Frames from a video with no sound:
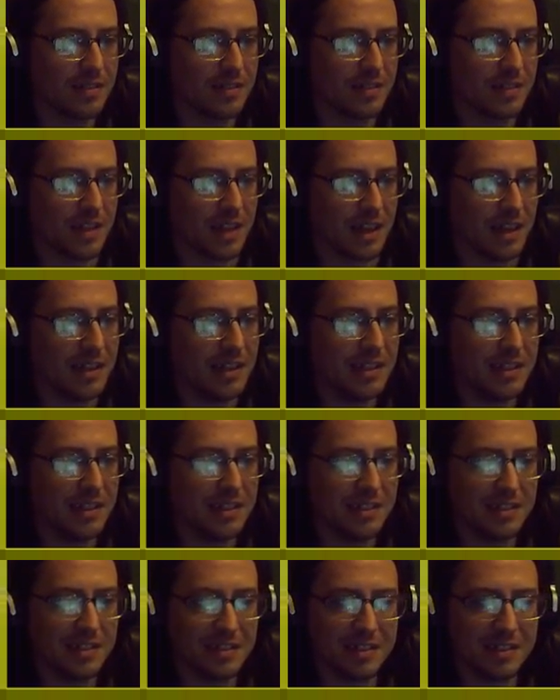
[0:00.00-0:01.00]
Okay.
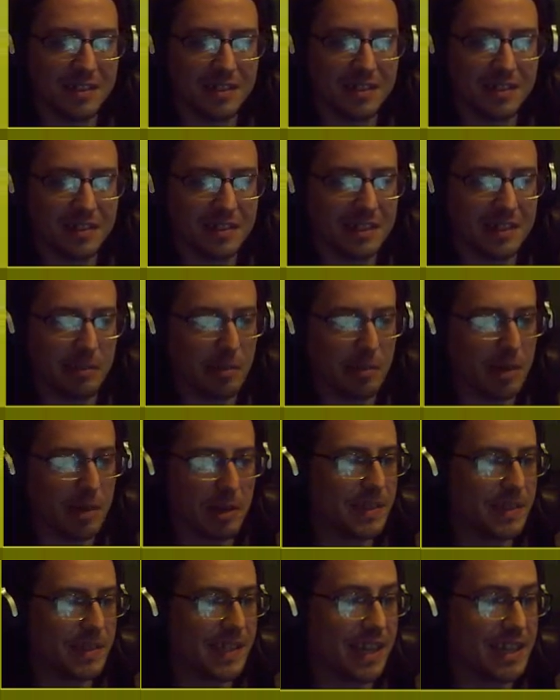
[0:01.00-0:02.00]
So we
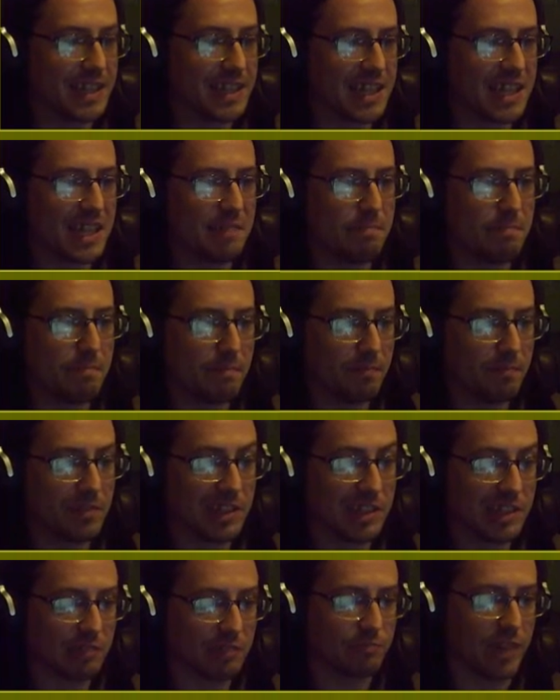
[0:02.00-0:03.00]
can potentially
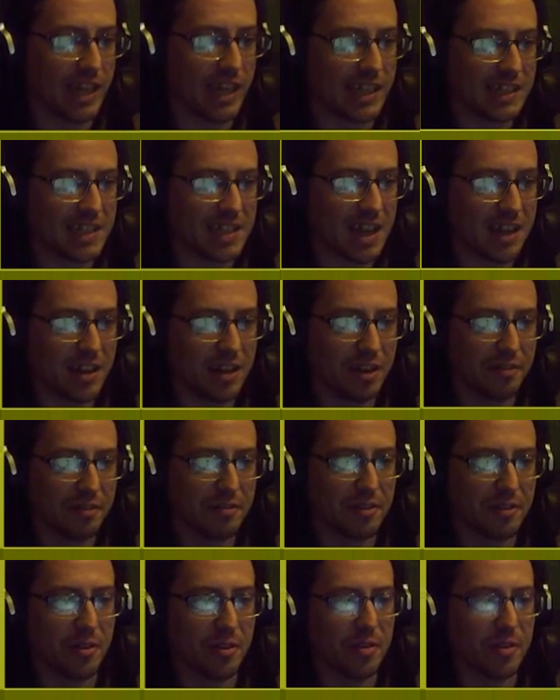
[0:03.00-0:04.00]
just rinse that guy
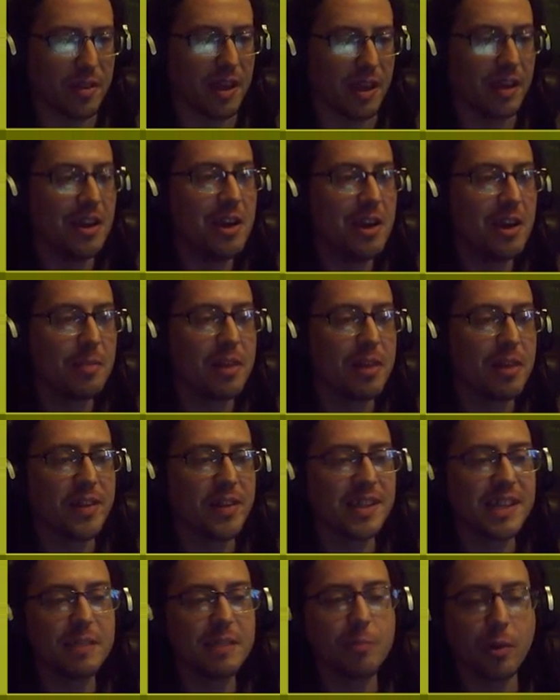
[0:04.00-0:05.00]
for a lot of things. But if
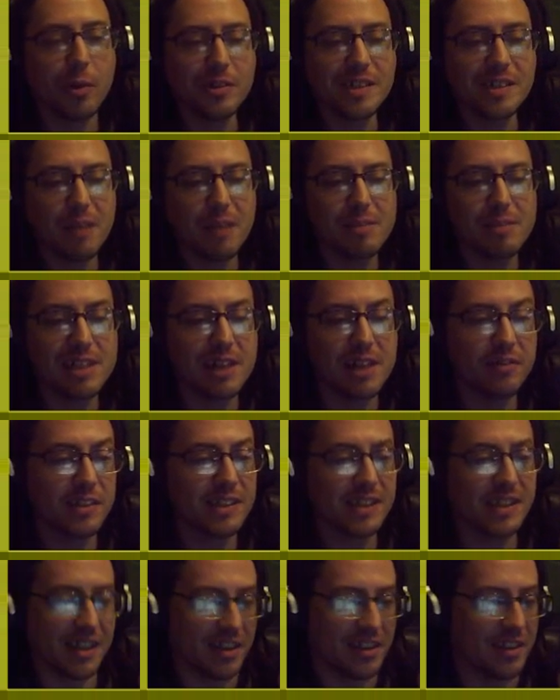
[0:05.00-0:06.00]
it did one damage every
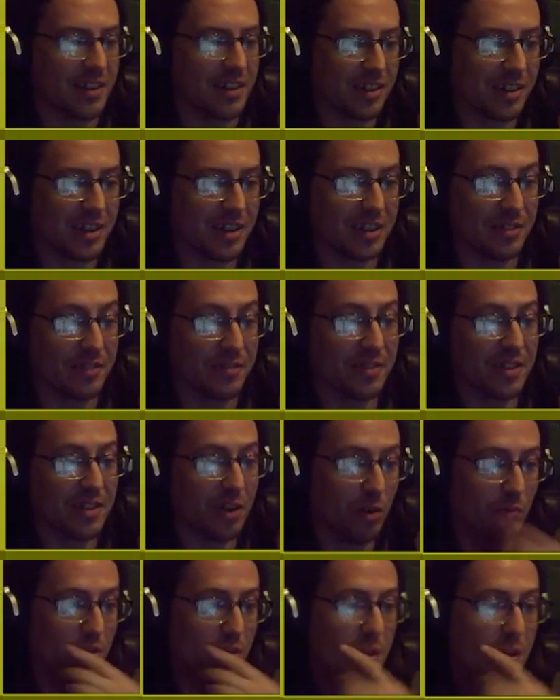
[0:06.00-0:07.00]
turn, I could have
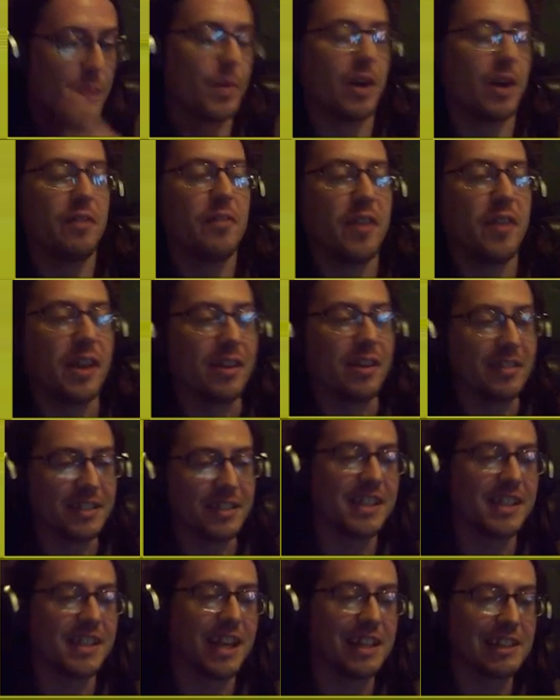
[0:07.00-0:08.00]
got rid of my
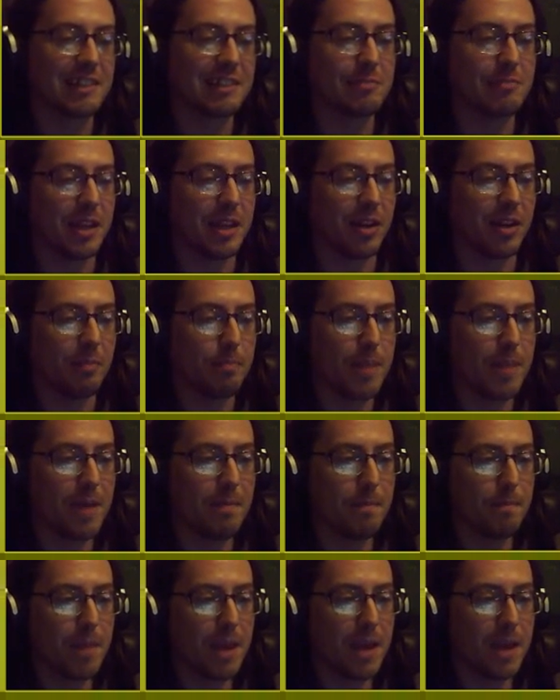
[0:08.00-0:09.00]
field and then just been like
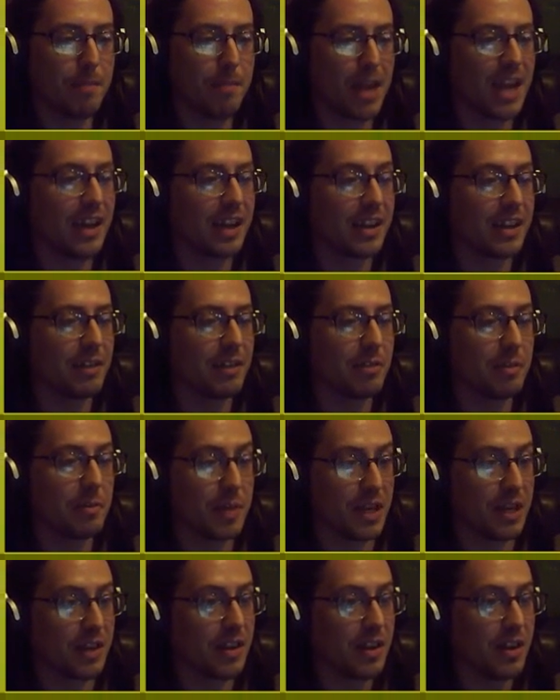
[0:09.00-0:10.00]
bing, bing, bing, and it would have
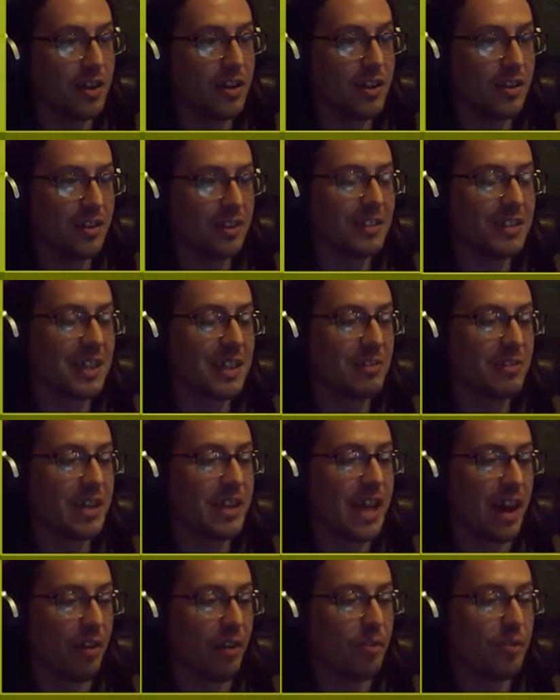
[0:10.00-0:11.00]
been
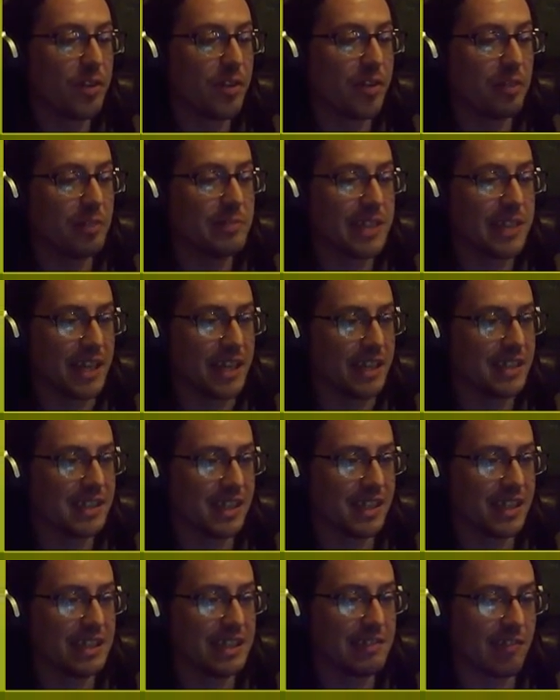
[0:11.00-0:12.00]
three health times eight
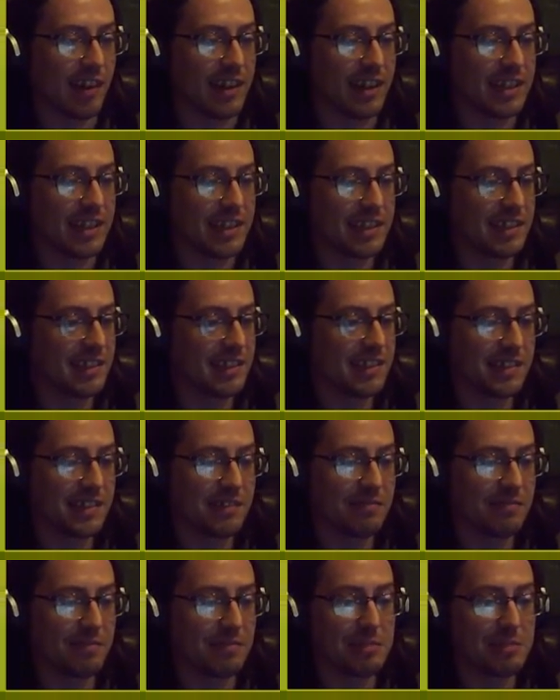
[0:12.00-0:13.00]
to his base,
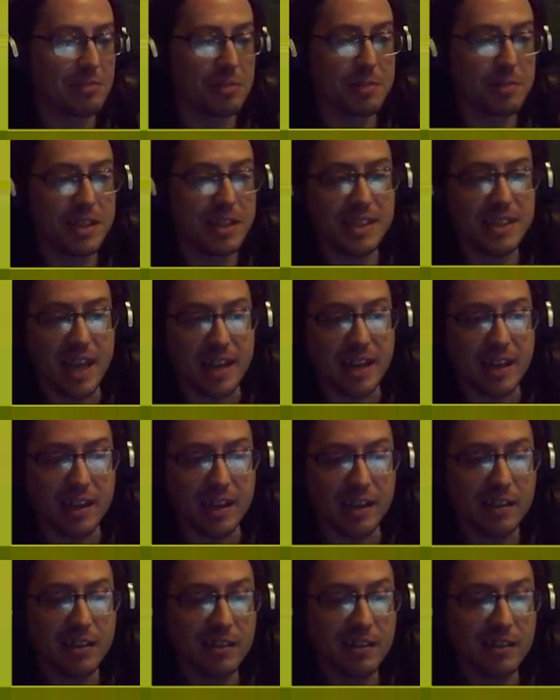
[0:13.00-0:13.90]
which would have been deadly.